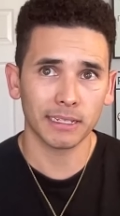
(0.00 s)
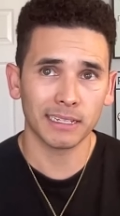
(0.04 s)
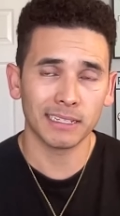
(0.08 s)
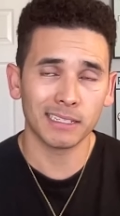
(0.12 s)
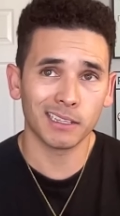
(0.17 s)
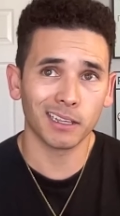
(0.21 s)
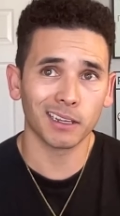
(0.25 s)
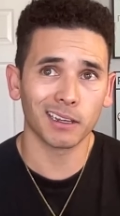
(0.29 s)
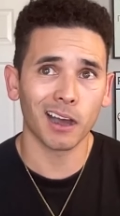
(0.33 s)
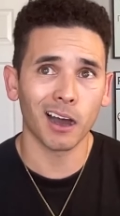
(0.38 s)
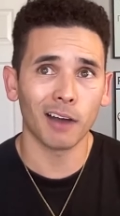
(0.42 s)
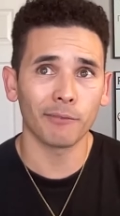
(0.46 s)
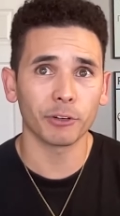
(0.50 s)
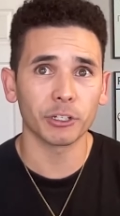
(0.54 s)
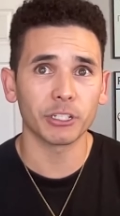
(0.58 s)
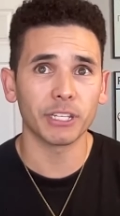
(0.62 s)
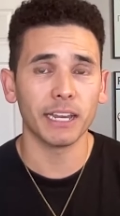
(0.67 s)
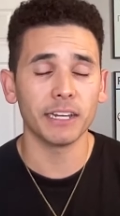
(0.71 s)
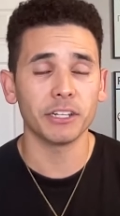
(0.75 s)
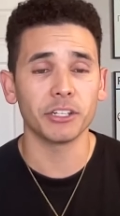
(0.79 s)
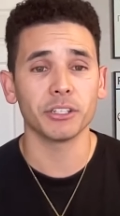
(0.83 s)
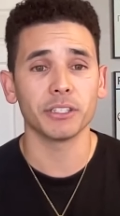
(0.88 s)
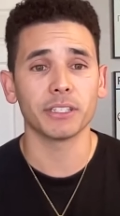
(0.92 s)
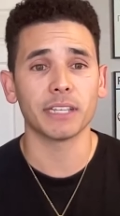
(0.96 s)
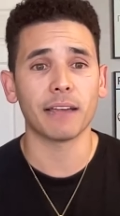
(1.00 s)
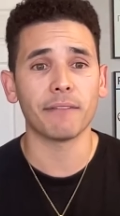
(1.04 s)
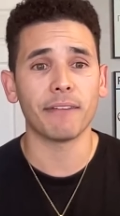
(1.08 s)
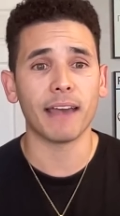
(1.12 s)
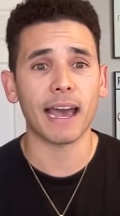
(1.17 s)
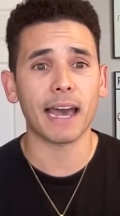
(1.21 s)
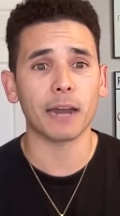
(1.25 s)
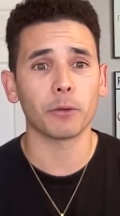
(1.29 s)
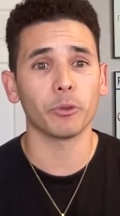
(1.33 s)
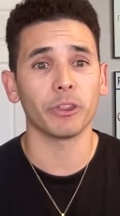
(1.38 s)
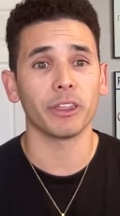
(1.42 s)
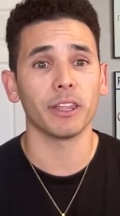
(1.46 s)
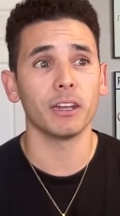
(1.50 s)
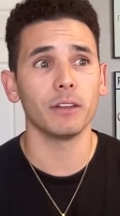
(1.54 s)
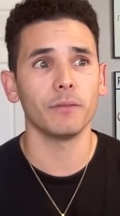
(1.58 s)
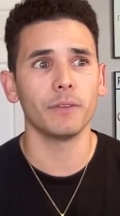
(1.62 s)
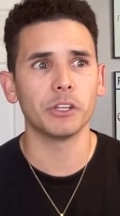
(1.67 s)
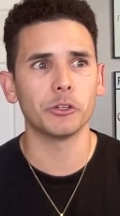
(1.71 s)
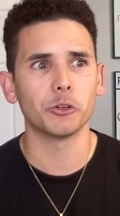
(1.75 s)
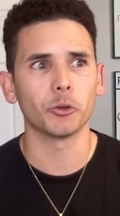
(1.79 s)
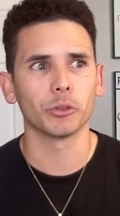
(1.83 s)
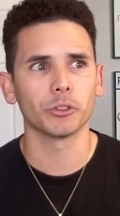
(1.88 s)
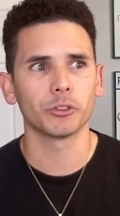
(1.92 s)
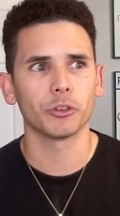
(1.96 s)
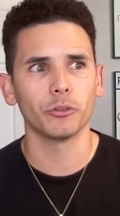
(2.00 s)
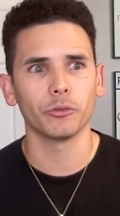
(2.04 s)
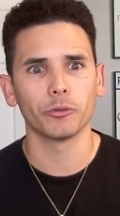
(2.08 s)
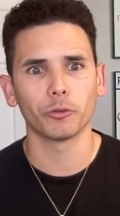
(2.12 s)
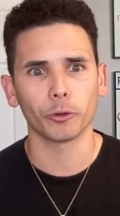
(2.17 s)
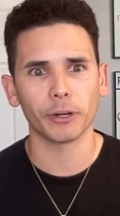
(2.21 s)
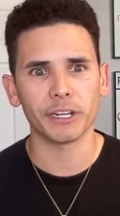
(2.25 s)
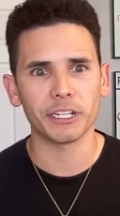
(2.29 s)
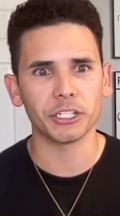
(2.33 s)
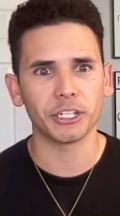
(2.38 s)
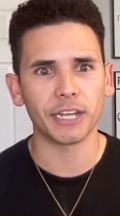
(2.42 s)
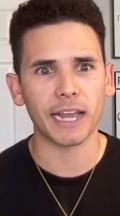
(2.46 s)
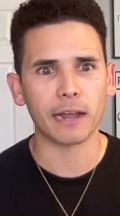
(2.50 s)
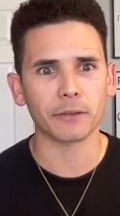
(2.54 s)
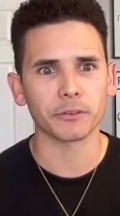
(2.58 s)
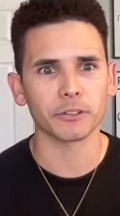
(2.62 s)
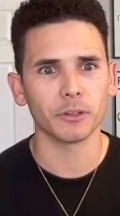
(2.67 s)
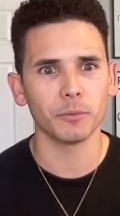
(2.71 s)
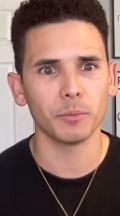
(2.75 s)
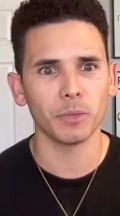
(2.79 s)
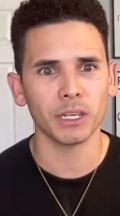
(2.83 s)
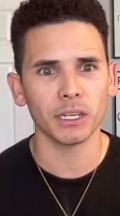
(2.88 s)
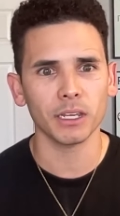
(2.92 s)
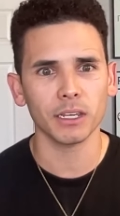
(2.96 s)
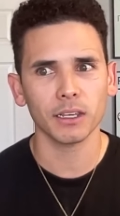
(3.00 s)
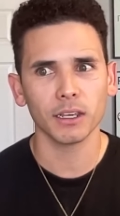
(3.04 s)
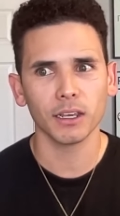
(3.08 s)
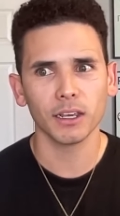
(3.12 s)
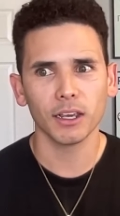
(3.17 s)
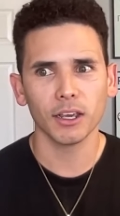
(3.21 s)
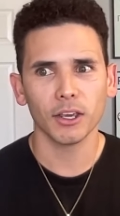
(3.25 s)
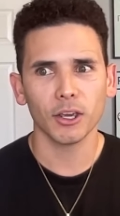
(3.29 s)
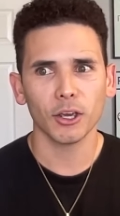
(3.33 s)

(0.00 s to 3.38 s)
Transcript: is the conversations I've had with individuals who've reached out to me